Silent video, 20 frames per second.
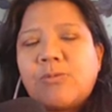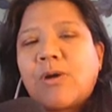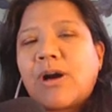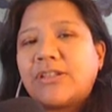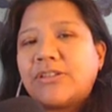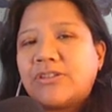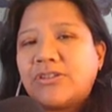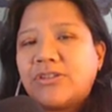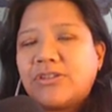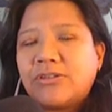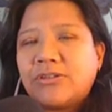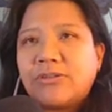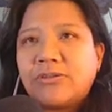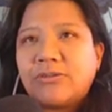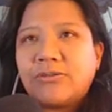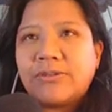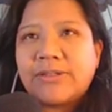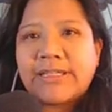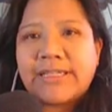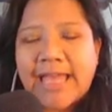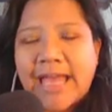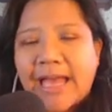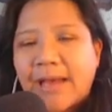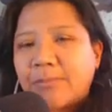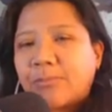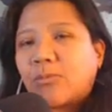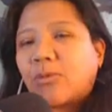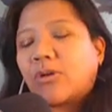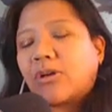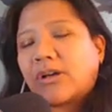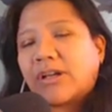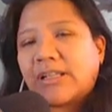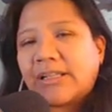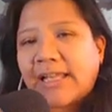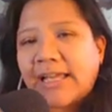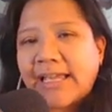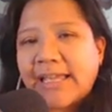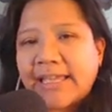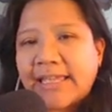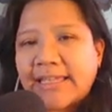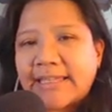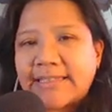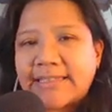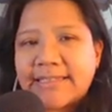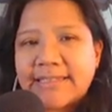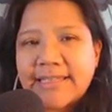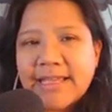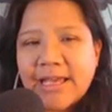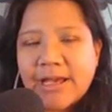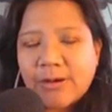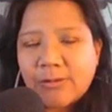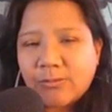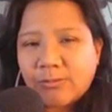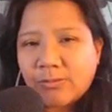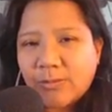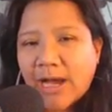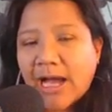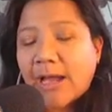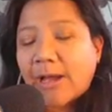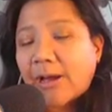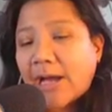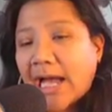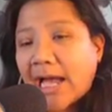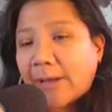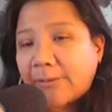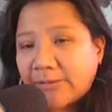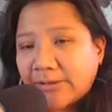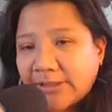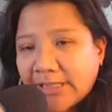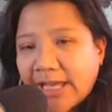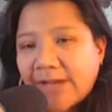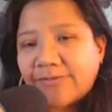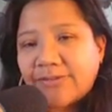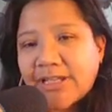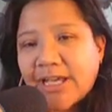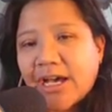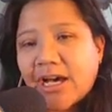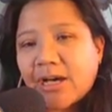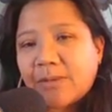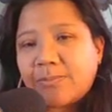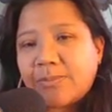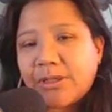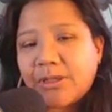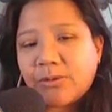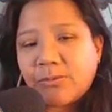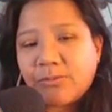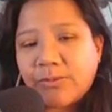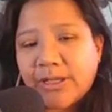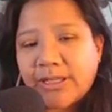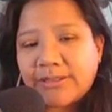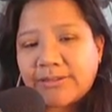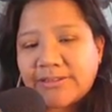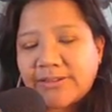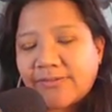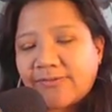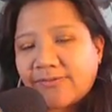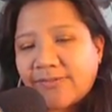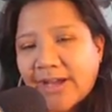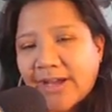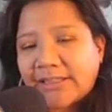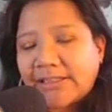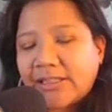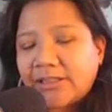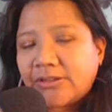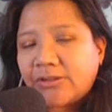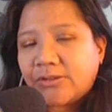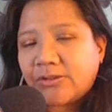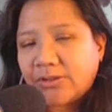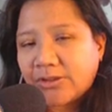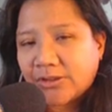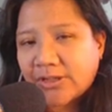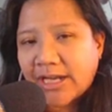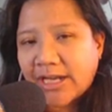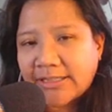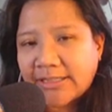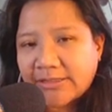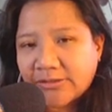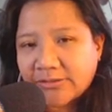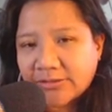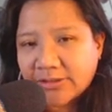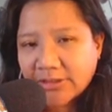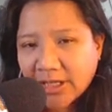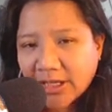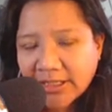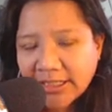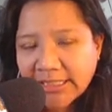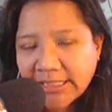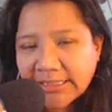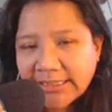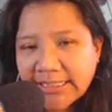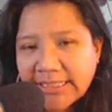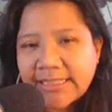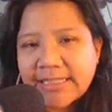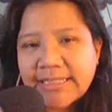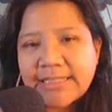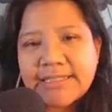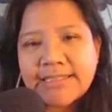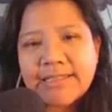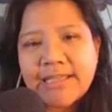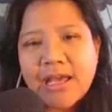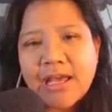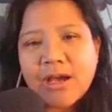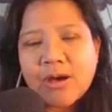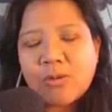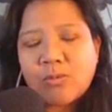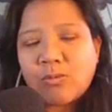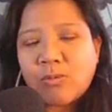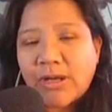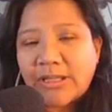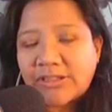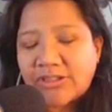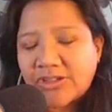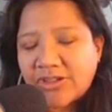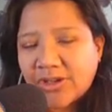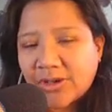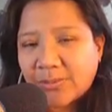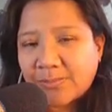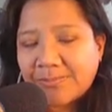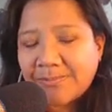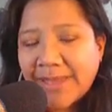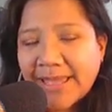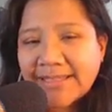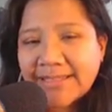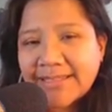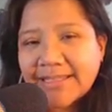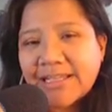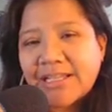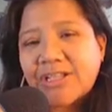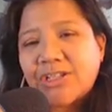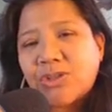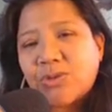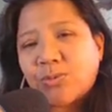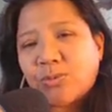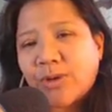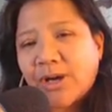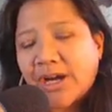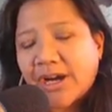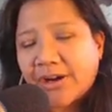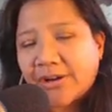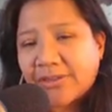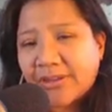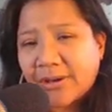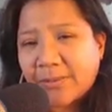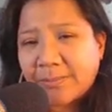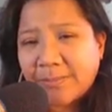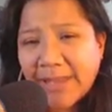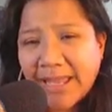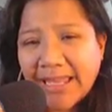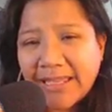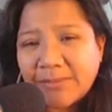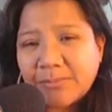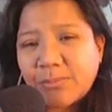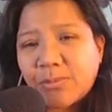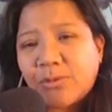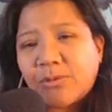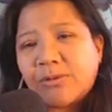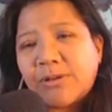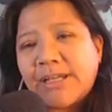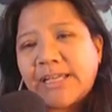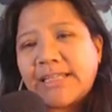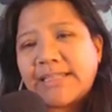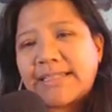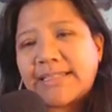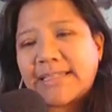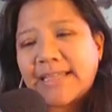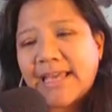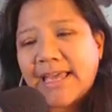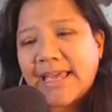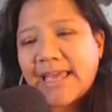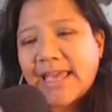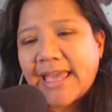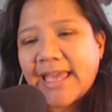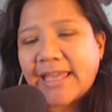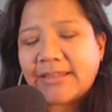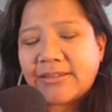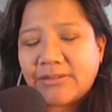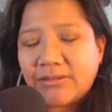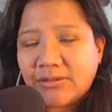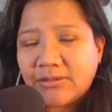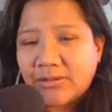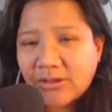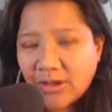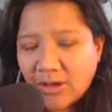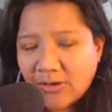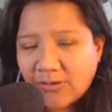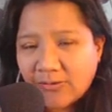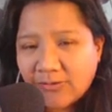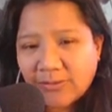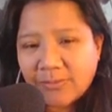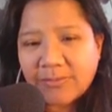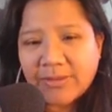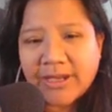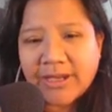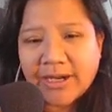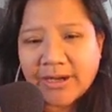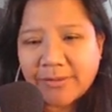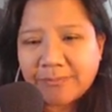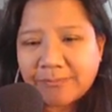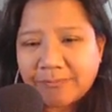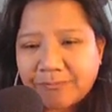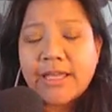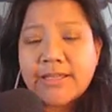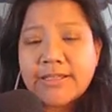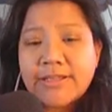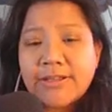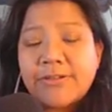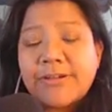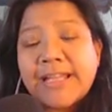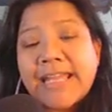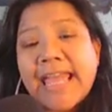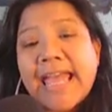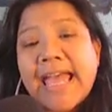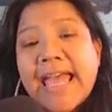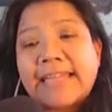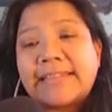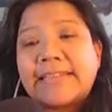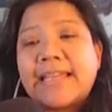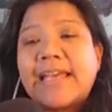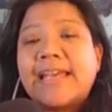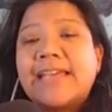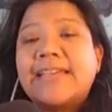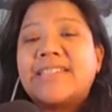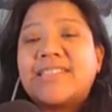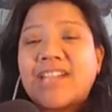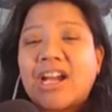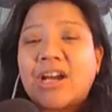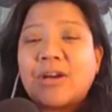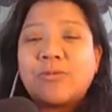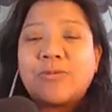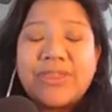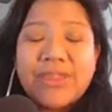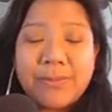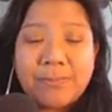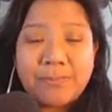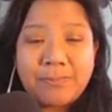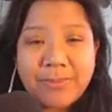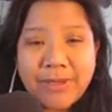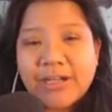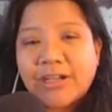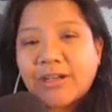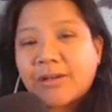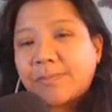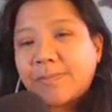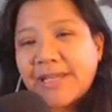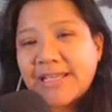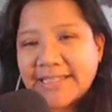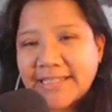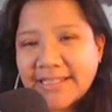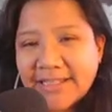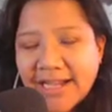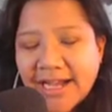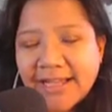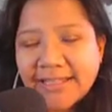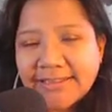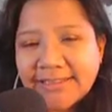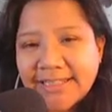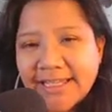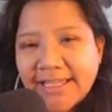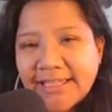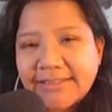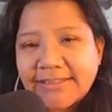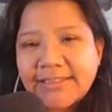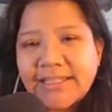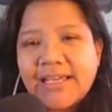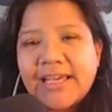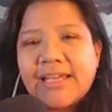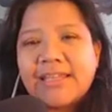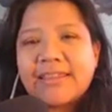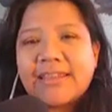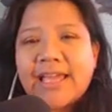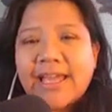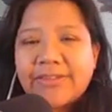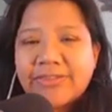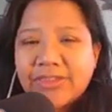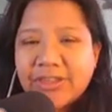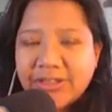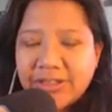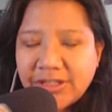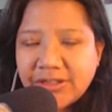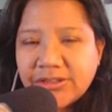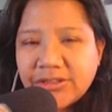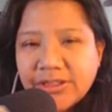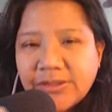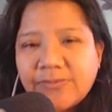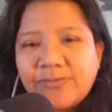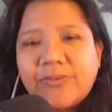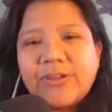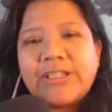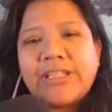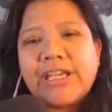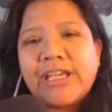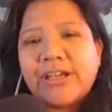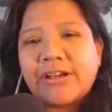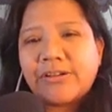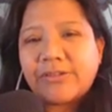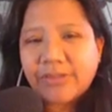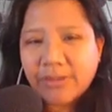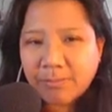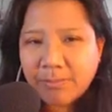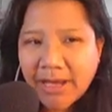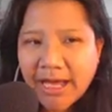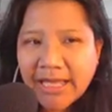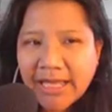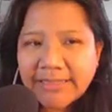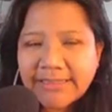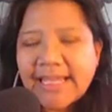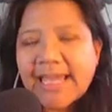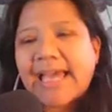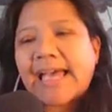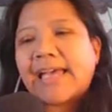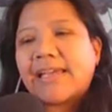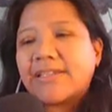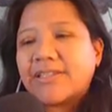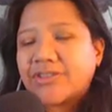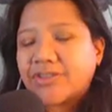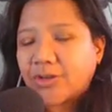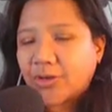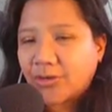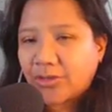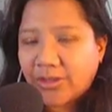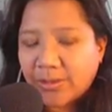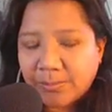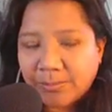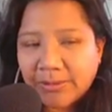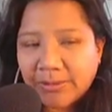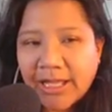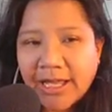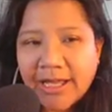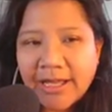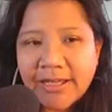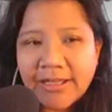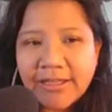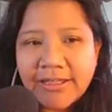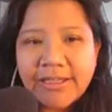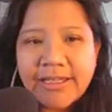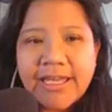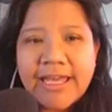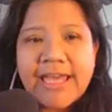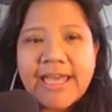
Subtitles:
want to get more clients, I would love to help you with defining who your ideal target is, what's your message, what are their pain points, and go from there. So again, start with a bigger piece of content like the YouTube video, the podcast, or the blog,